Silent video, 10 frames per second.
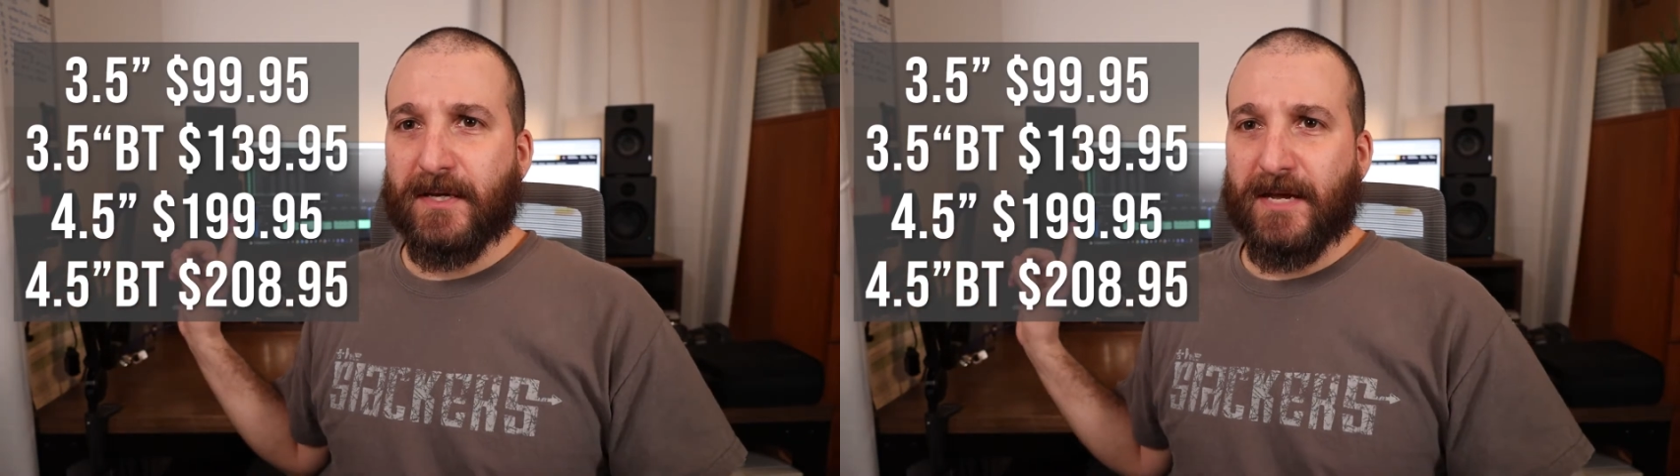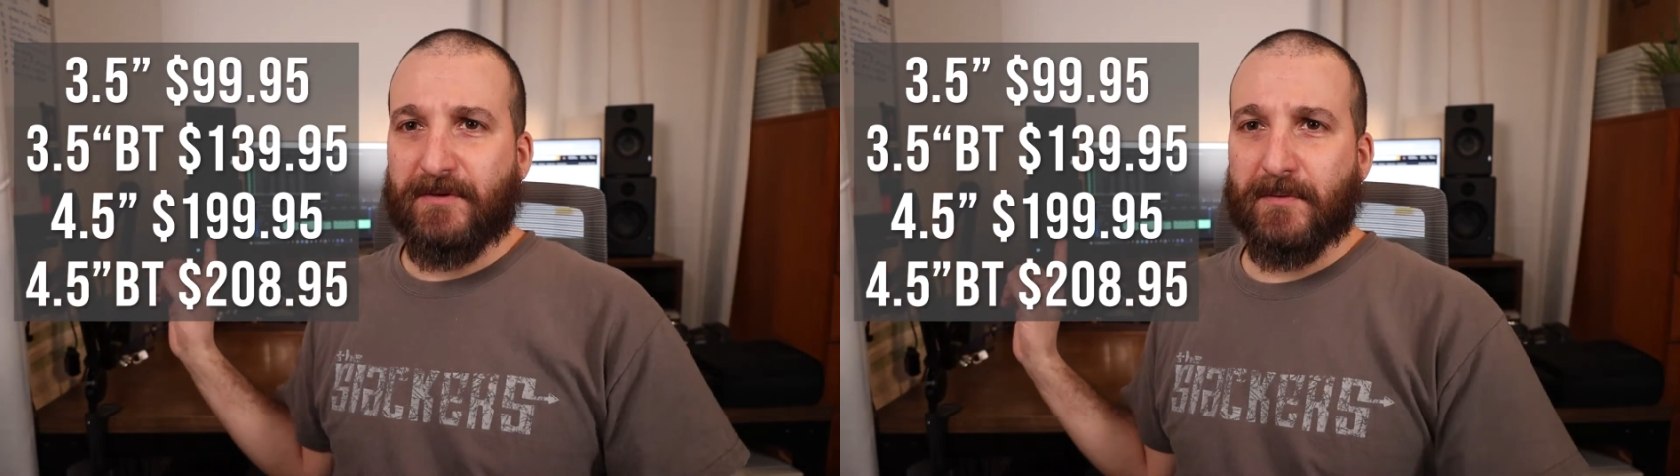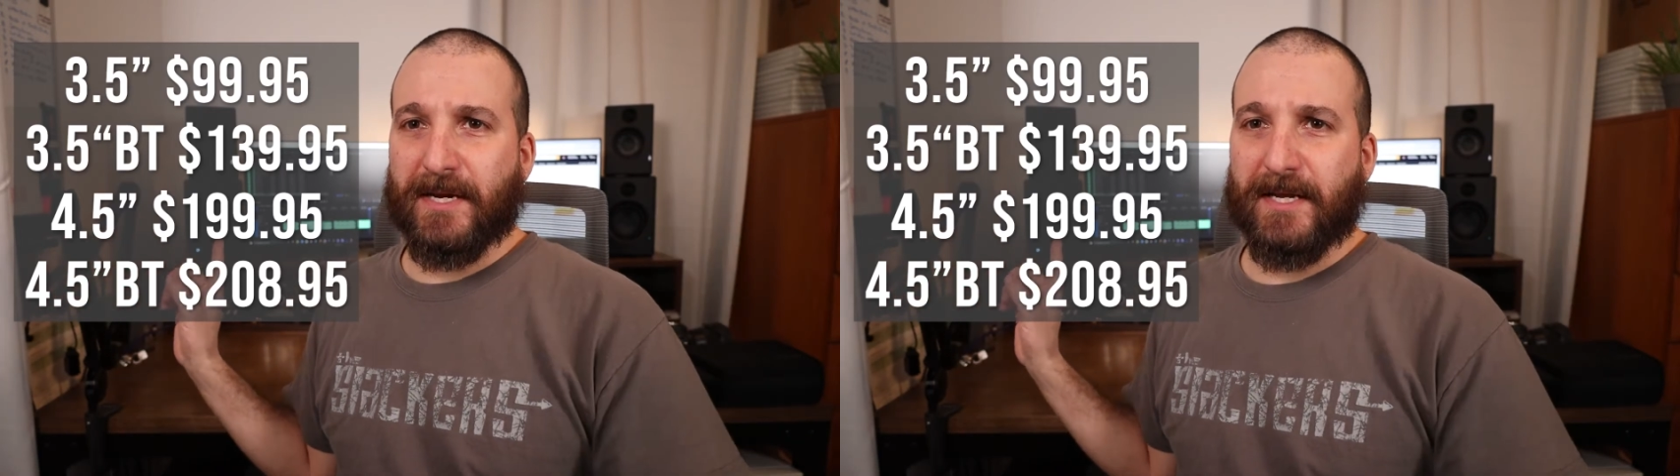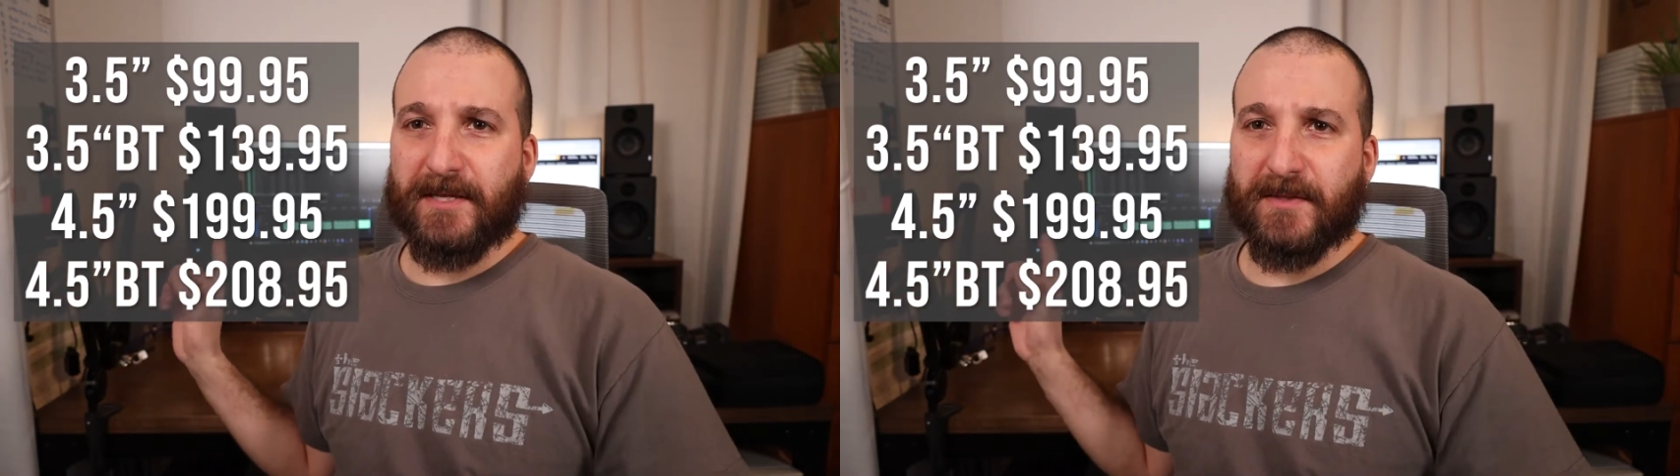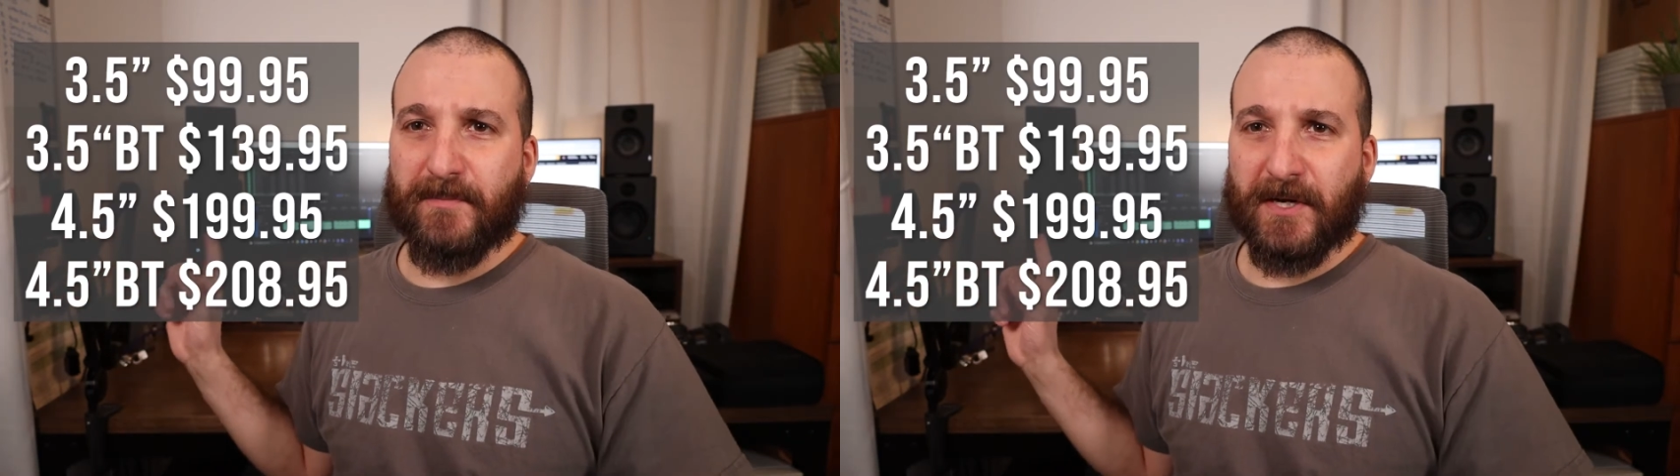if you were going to
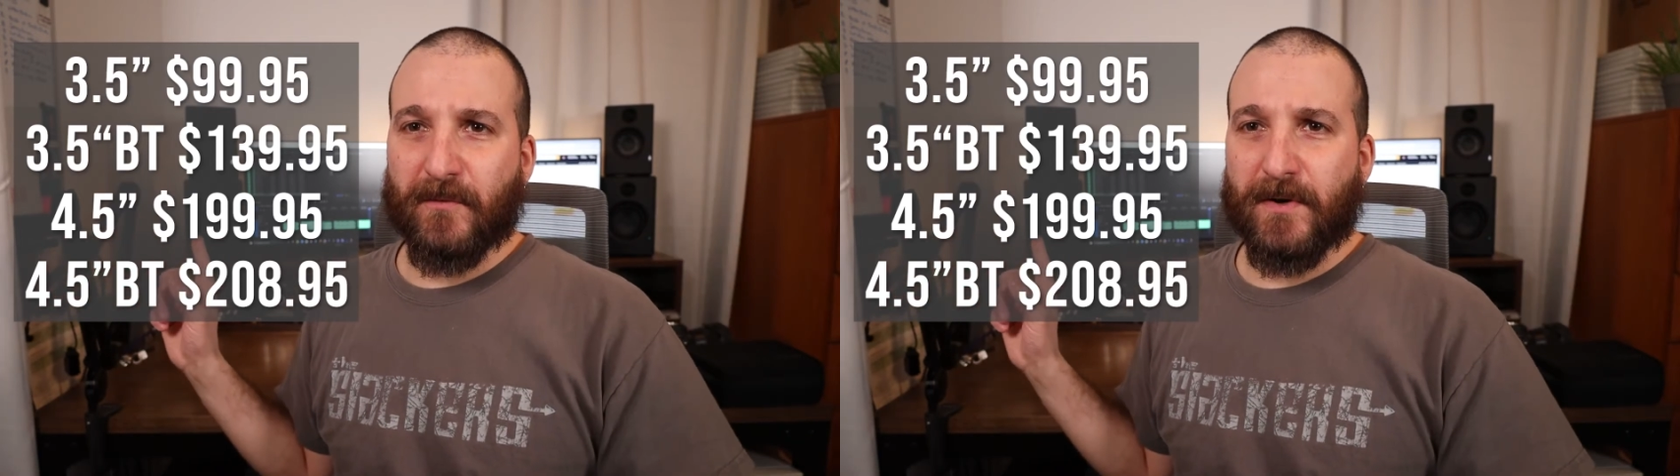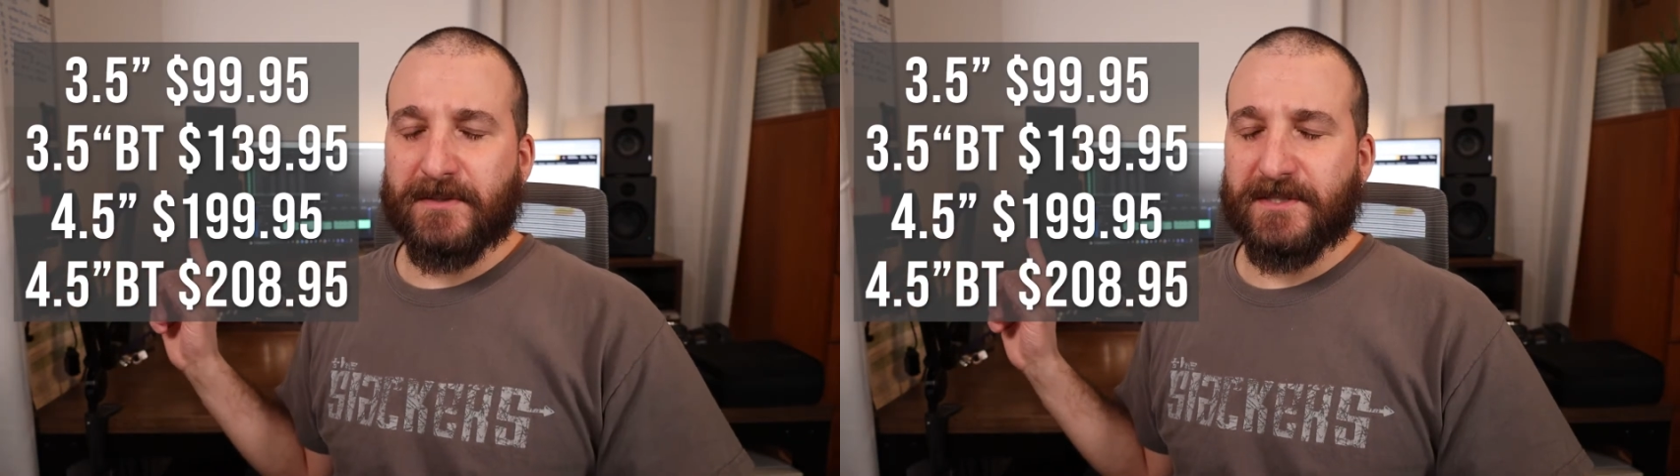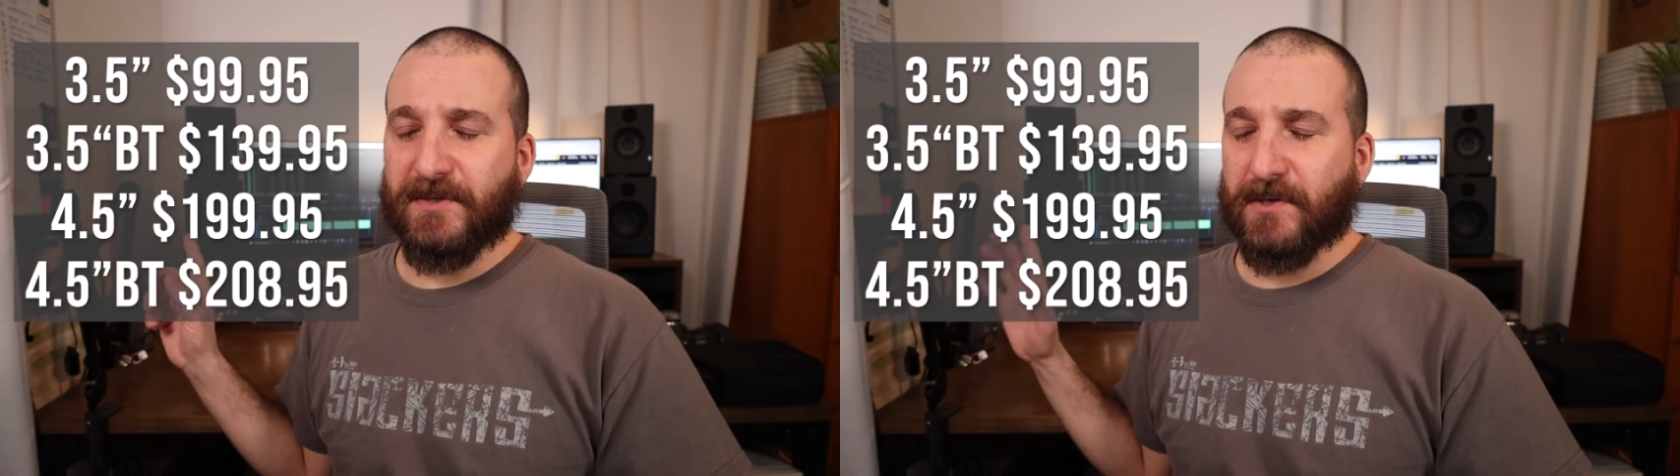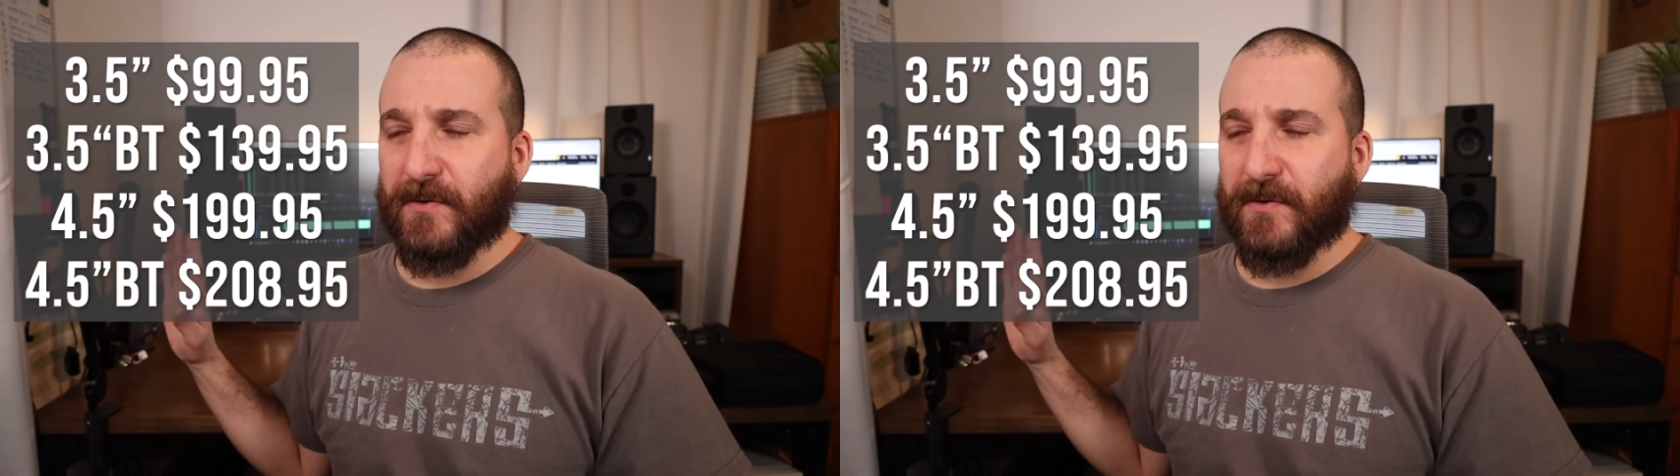get the bigger ones and you were